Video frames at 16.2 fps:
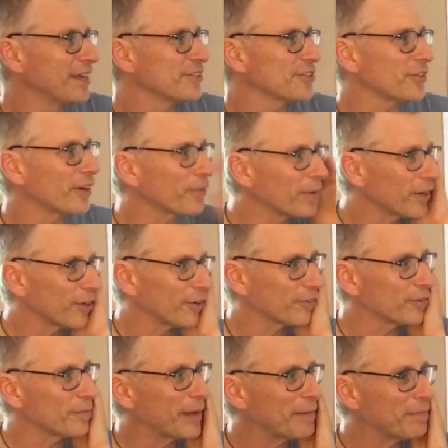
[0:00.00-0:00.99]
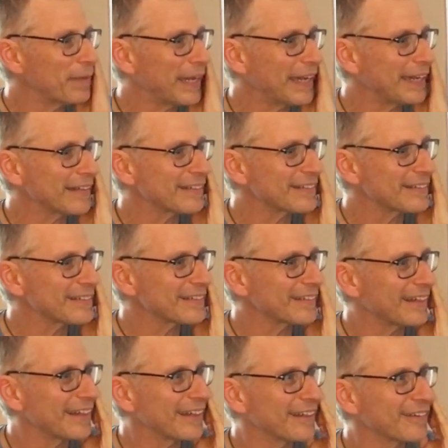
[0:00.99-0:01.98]
so I went over my packs.
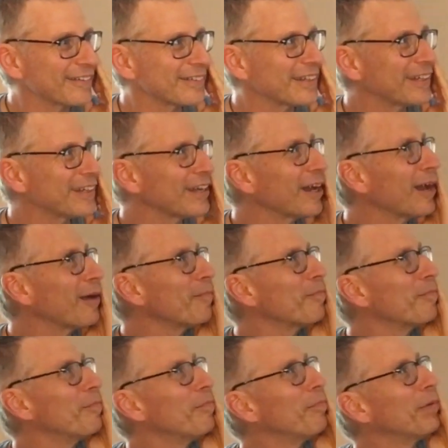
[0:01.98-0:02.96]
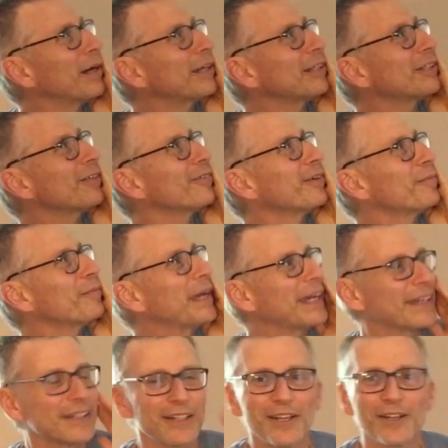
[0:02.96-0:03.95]
I've got a bunch of them
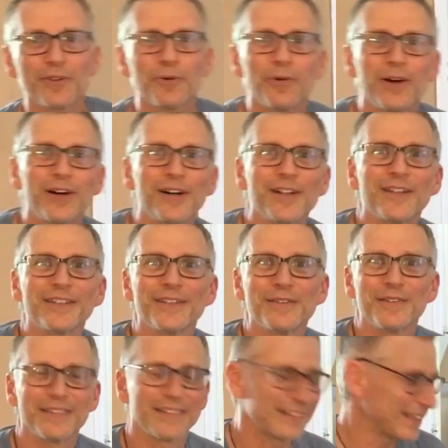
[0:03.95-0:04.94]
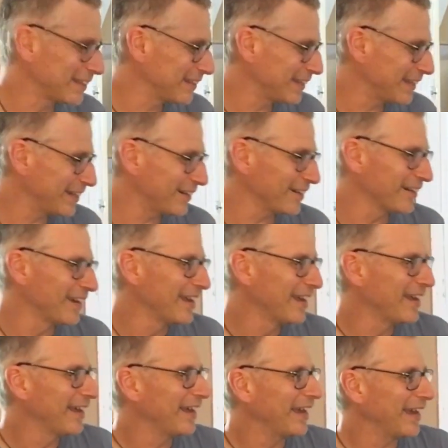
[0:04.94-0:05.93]
hanging on the wall in here.
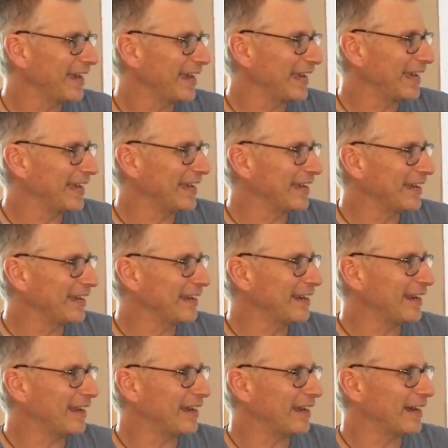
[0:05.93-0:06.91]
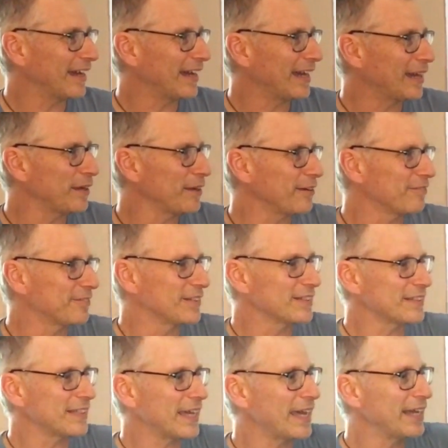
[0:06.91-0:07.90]
And I've
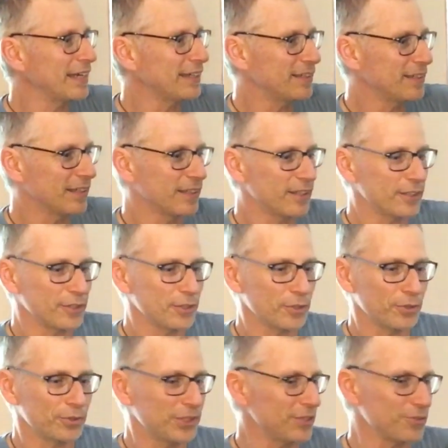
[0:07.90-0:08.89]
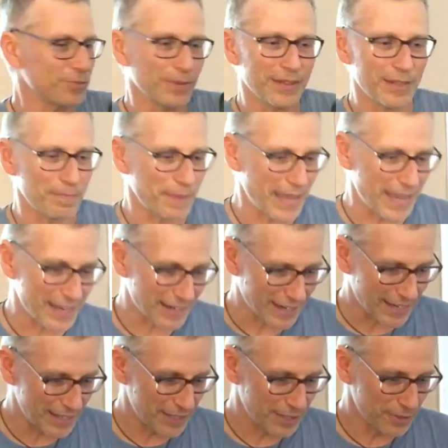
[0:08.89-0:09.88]
decided to go just with the pack
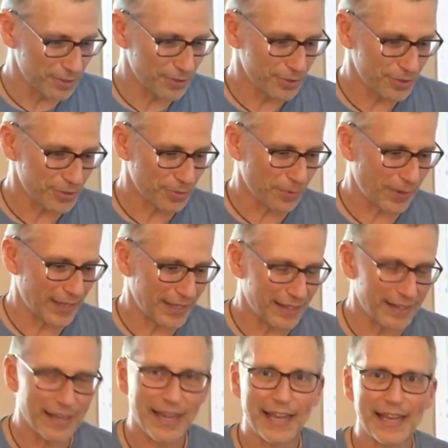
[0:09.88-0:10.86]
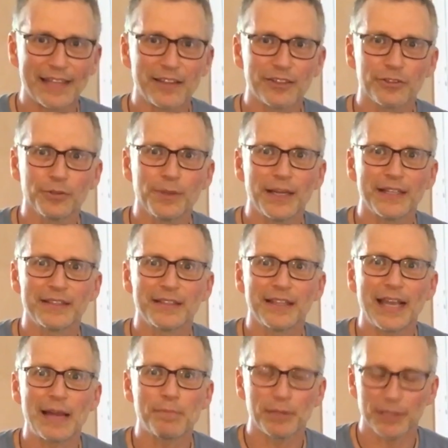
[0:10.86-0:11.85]
I used when I thru-hiked
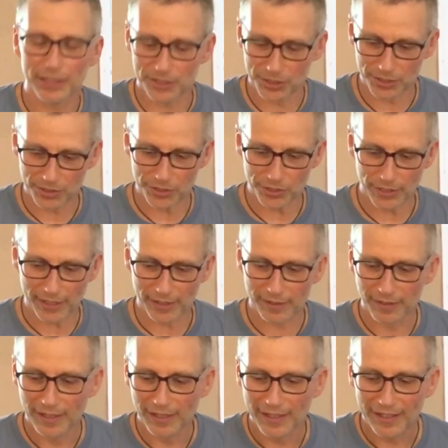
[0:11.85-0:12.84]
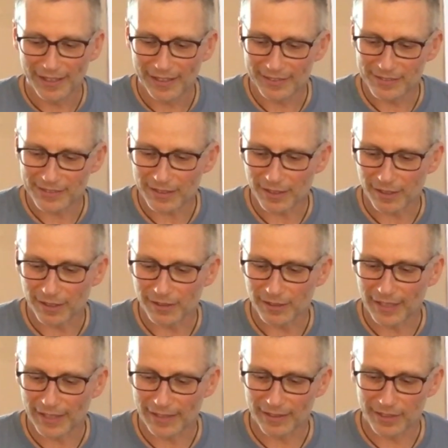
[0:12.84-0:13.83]
the Appalachian Trail. It's called
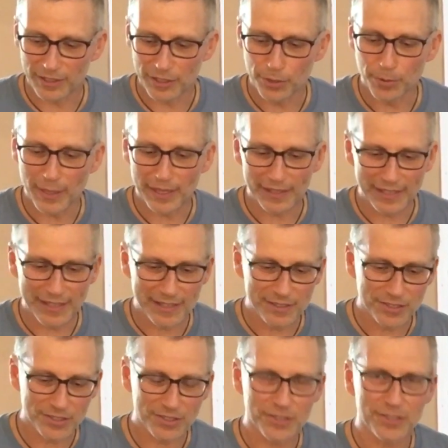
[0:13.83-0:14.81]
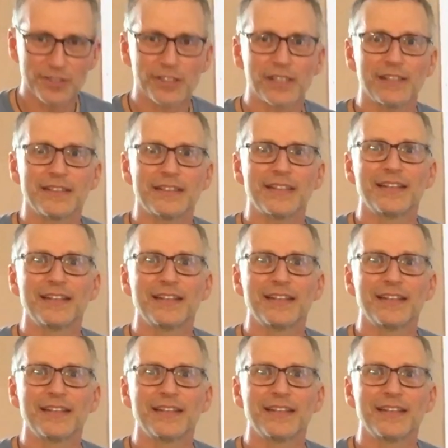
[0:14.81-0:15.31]
the ULA Circuit.